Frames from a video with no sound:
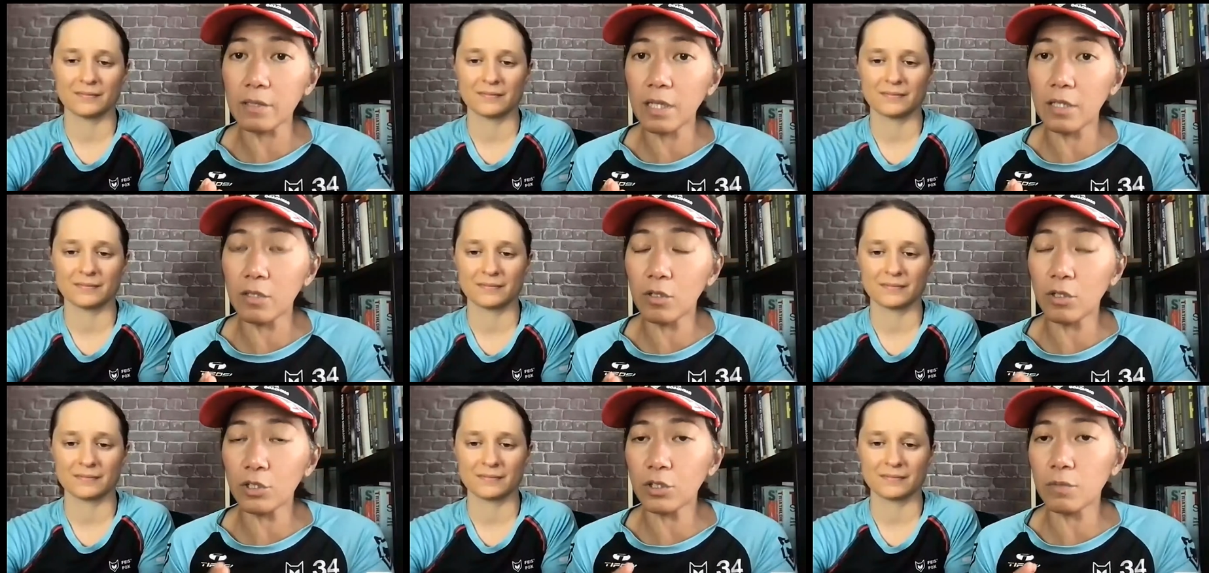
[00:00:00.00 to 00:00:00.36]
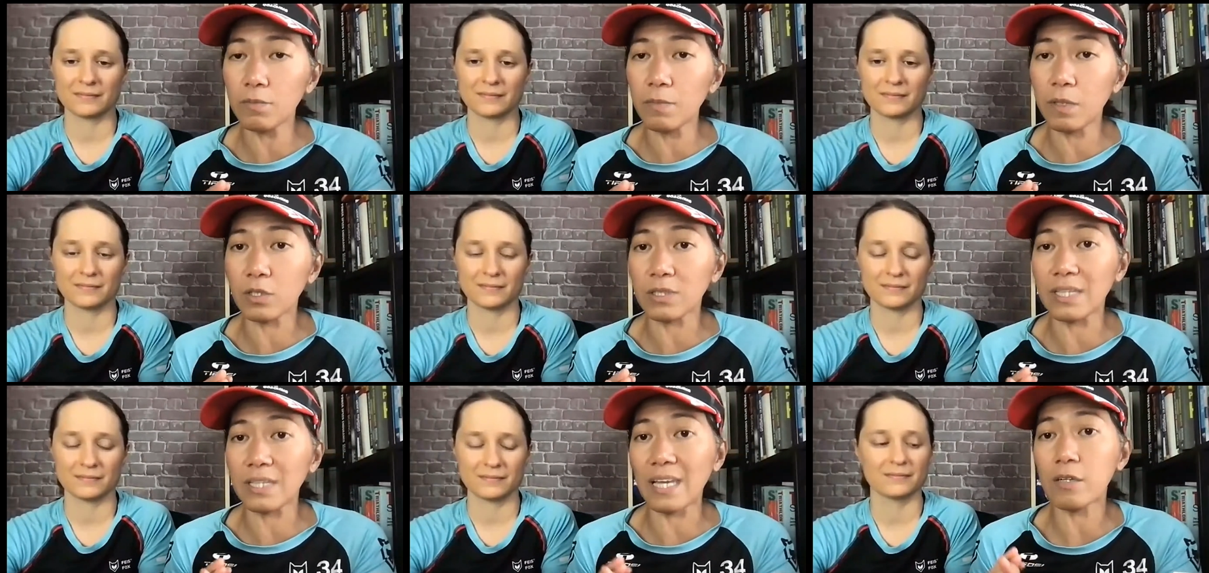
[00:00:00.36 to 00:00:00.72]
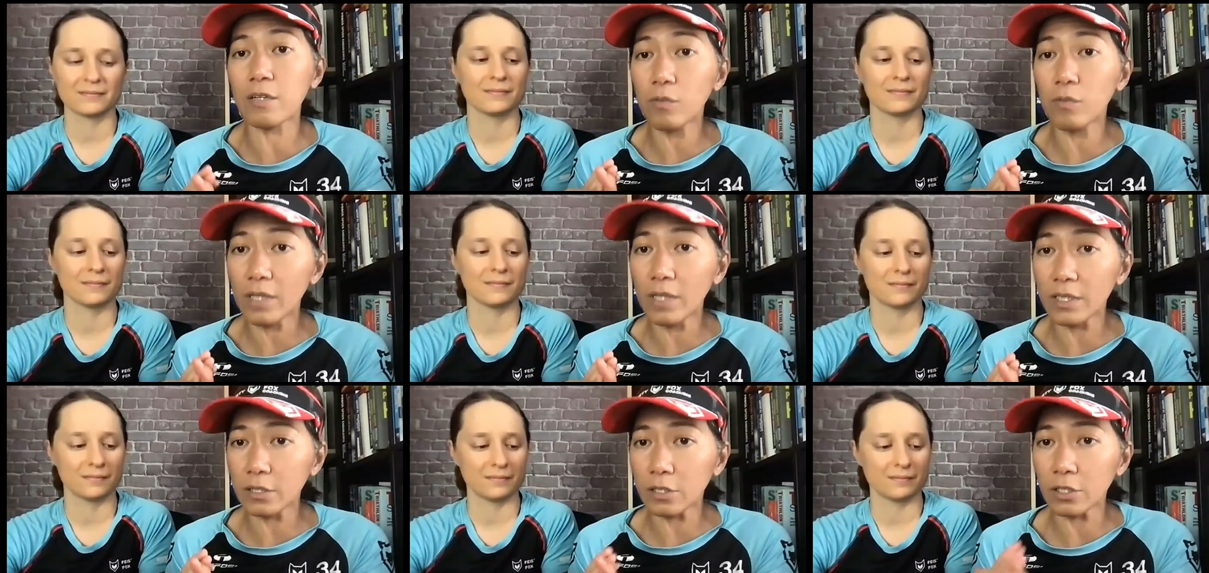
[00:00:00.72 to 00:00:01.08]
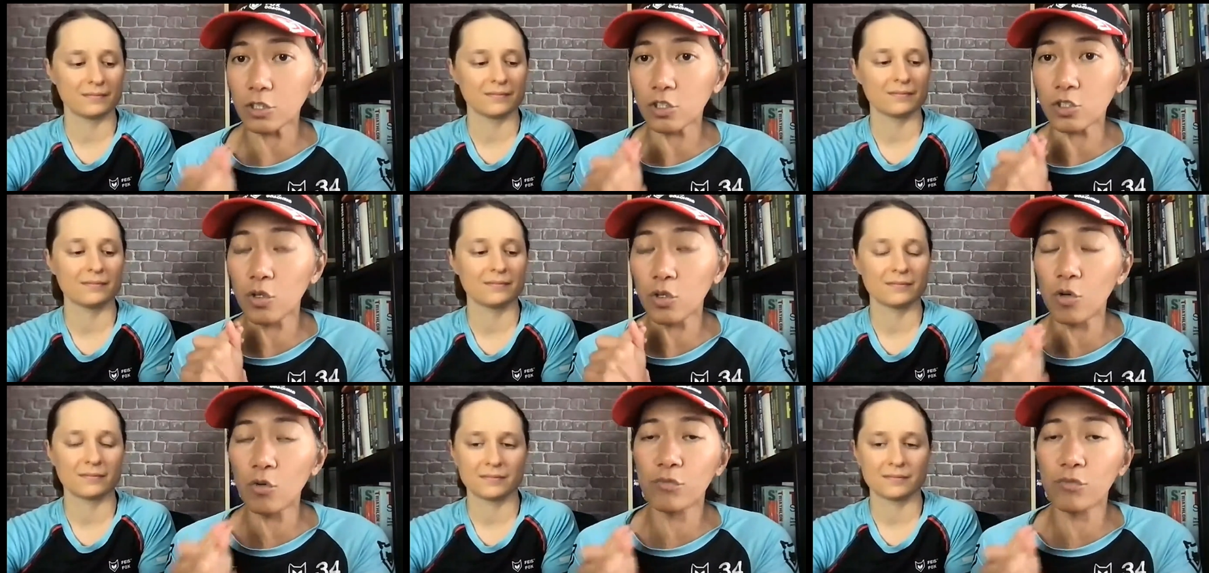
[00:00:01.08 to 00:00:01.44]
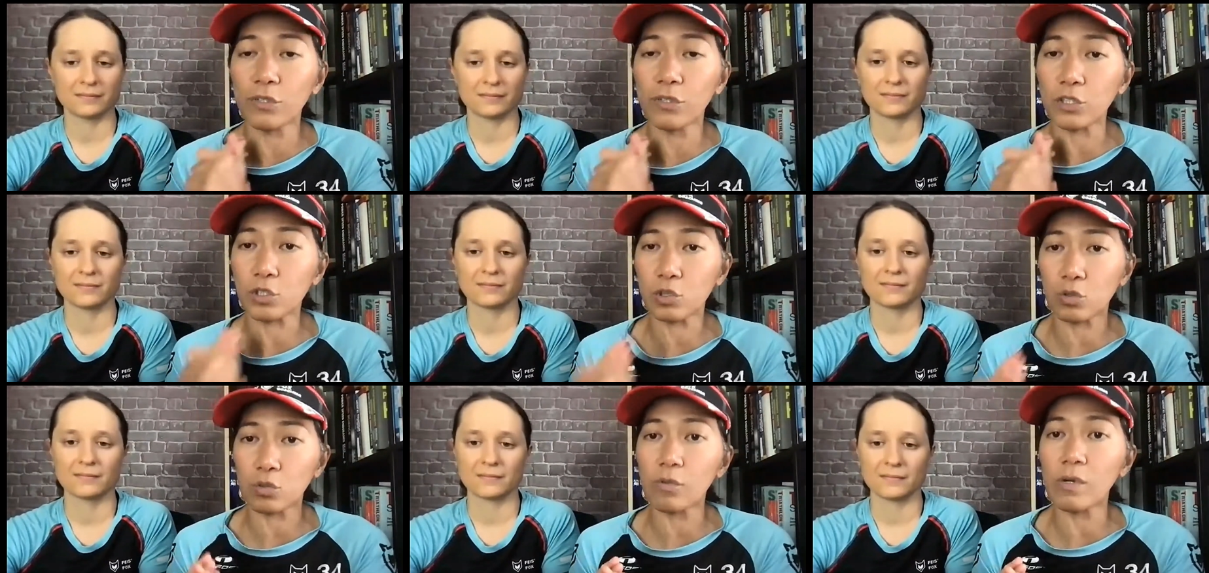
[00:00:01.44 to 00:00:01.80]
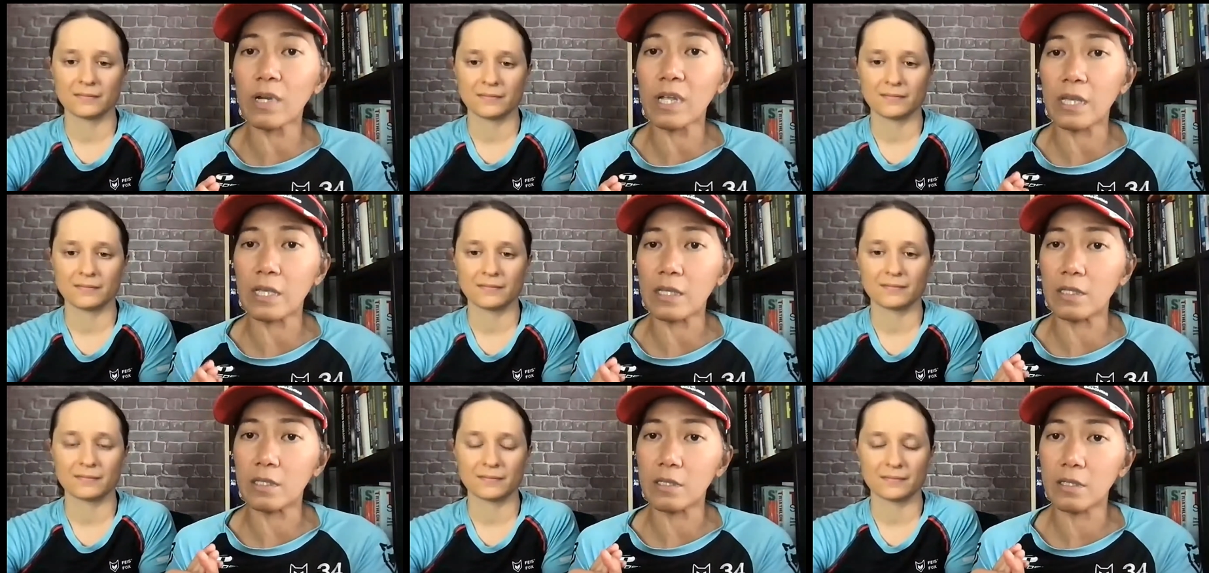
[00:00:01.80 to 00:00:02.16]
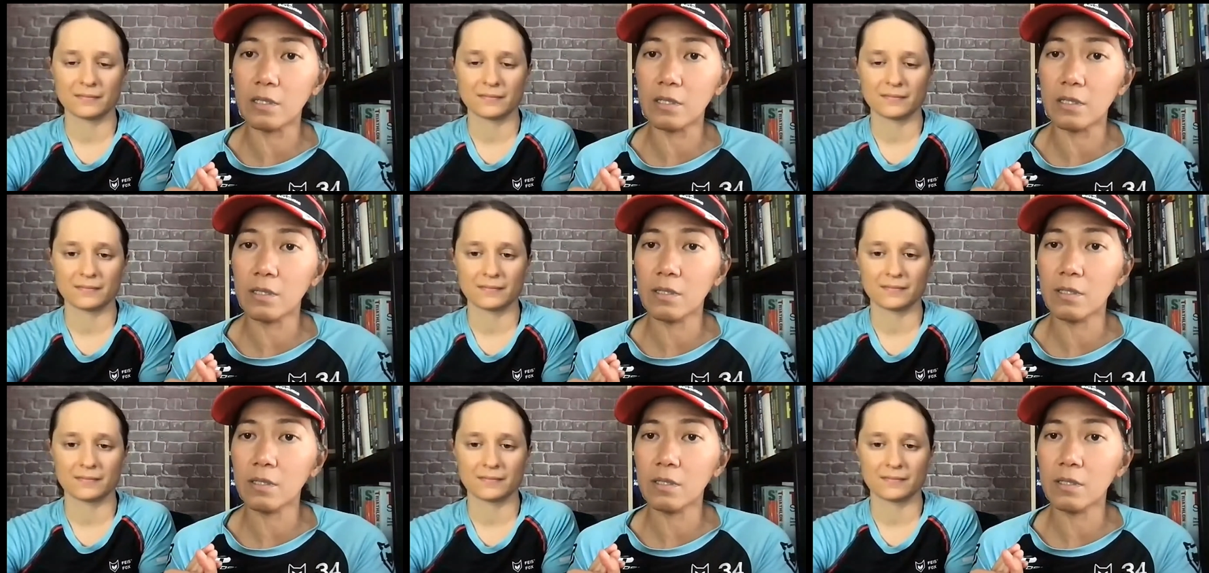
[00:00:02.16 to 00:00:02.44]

Speaker 1: And also because I don't want her to overtrain.